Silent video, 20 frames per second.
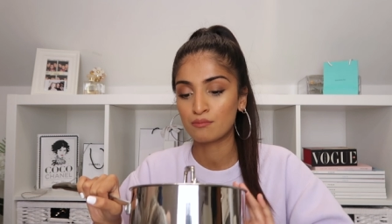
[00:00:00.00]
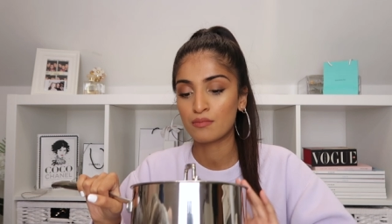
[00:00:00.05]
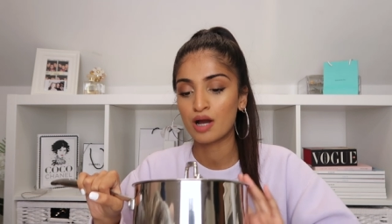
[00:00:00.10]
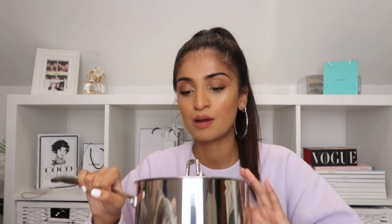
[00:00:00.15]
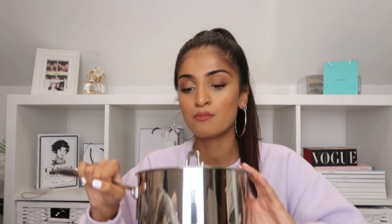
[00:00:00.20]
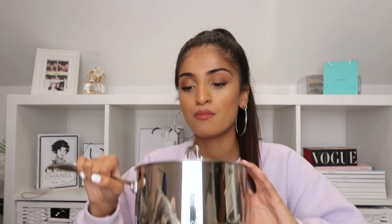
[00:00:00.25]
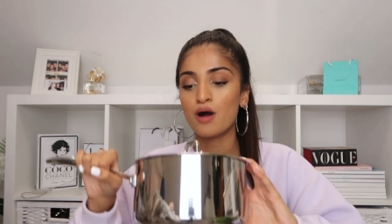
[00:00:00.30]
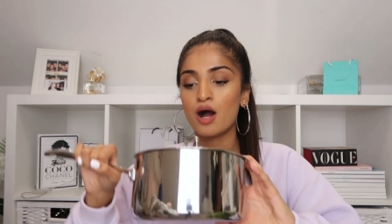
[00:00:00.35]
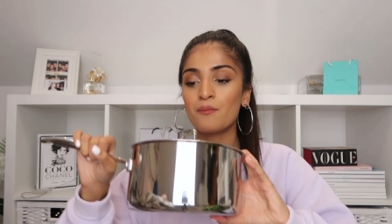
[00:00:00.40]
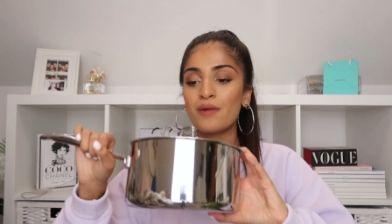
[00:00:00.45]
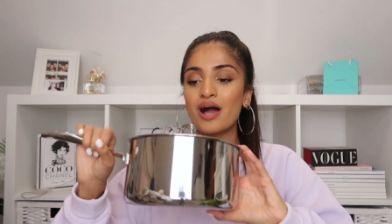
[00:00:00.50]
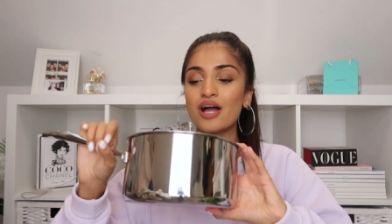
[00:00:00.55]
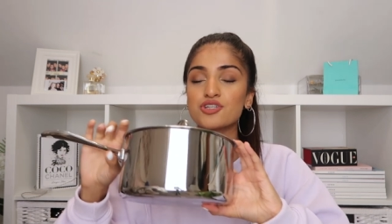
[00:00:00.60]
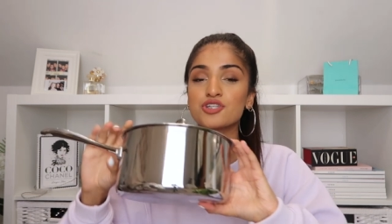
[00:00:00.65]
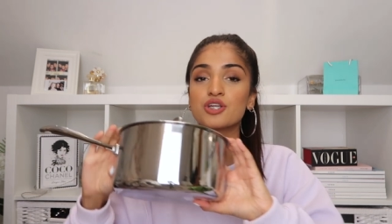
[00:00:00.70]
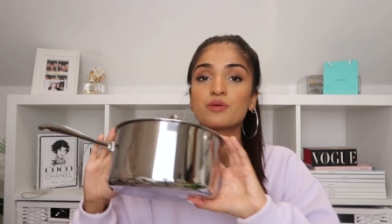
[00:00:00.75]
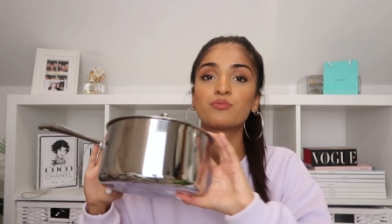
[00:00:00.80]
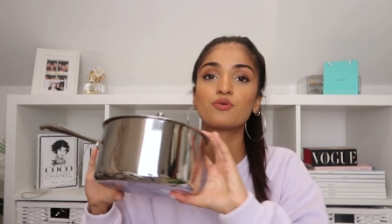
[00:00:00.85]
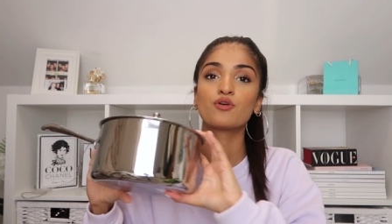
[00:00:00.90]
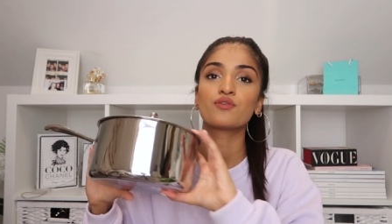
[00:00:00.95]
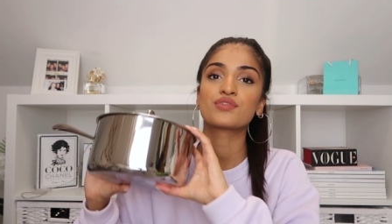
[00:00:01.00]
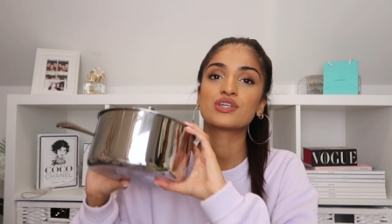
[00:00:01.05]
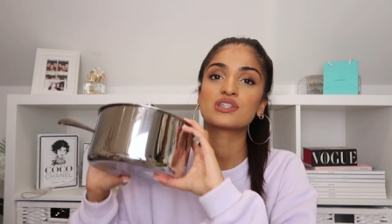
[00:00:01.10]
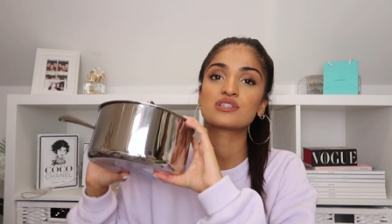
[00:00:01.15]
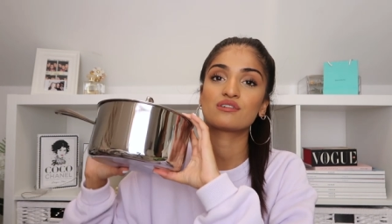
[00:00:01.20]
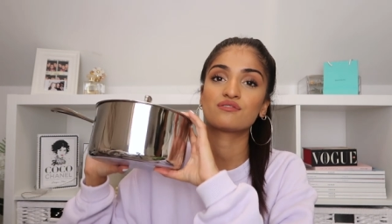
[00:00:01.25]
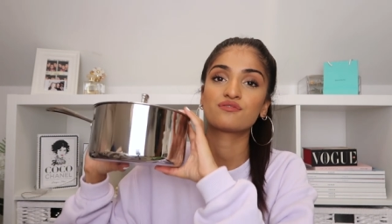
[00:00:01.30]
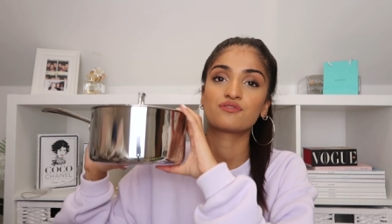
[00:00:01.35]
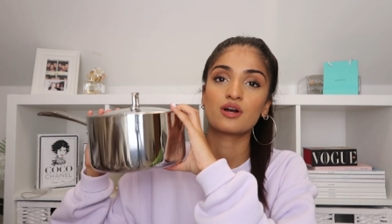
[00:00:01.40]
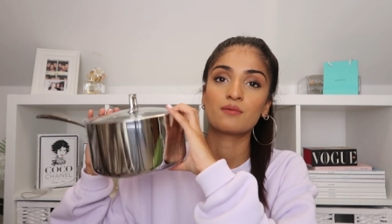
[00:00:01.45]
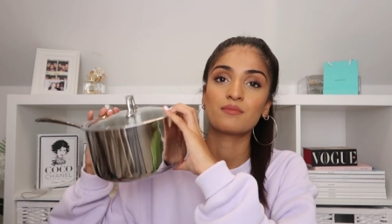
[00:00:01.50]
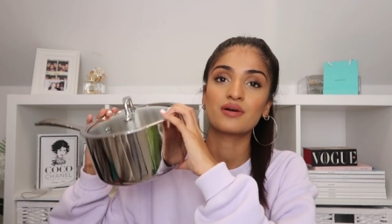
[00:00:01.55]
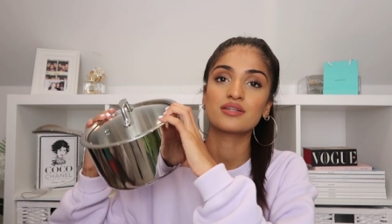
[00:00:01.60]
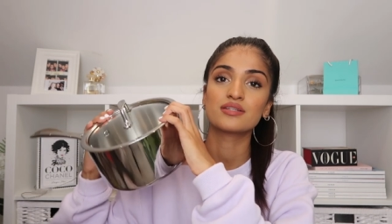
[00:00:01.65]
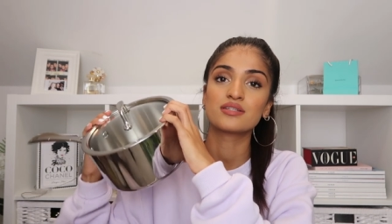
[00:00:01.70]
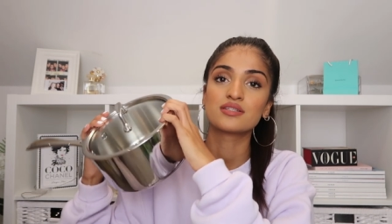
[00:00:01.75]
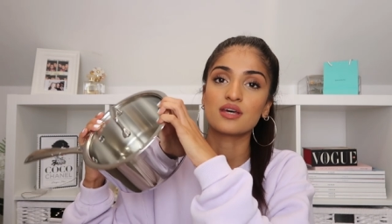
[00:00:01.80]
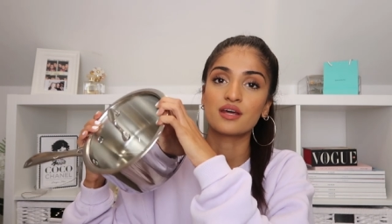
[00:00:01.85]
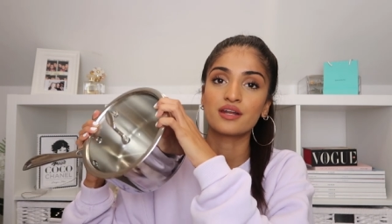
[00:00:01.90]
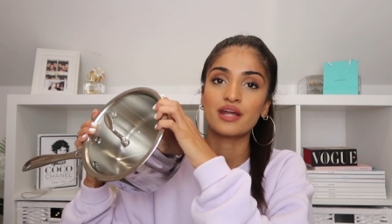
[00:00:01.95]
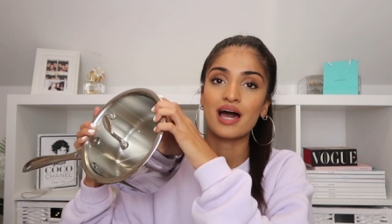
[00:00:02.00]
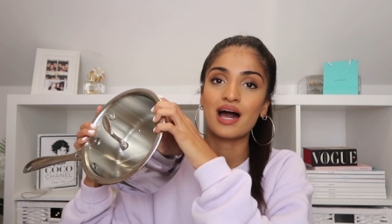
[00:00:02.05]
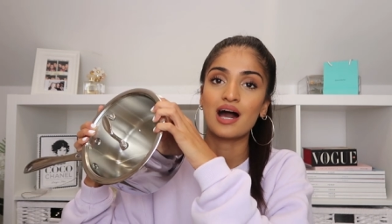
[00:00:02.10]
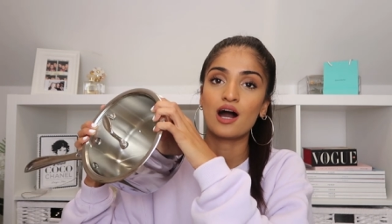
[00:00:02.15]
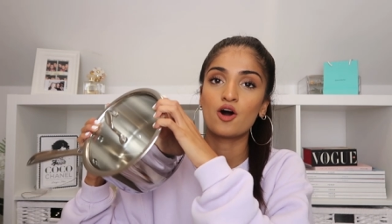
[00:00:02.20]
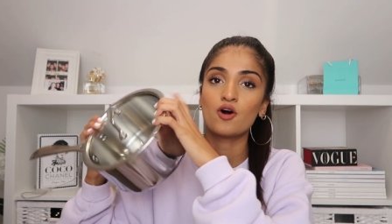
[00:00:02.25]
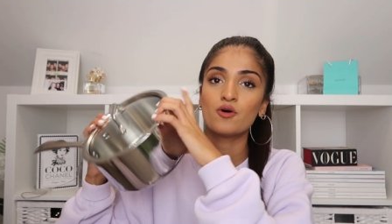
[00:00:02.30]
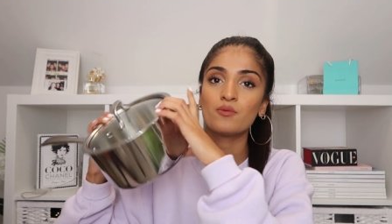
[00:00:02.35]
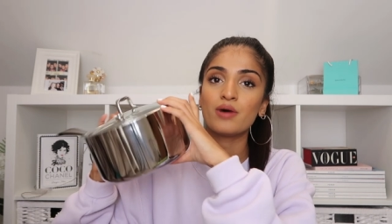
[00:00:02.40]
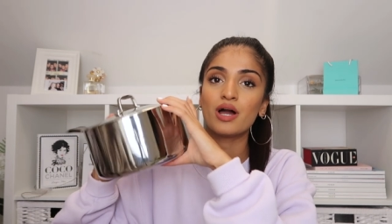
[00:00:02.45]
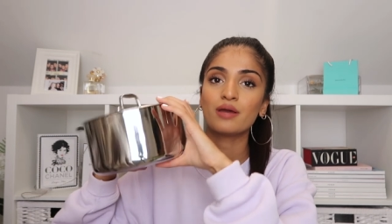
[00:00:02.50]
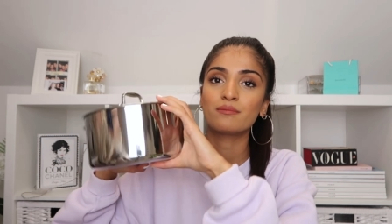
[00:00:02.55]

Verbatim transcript: My mum actually bought this from Dunelm.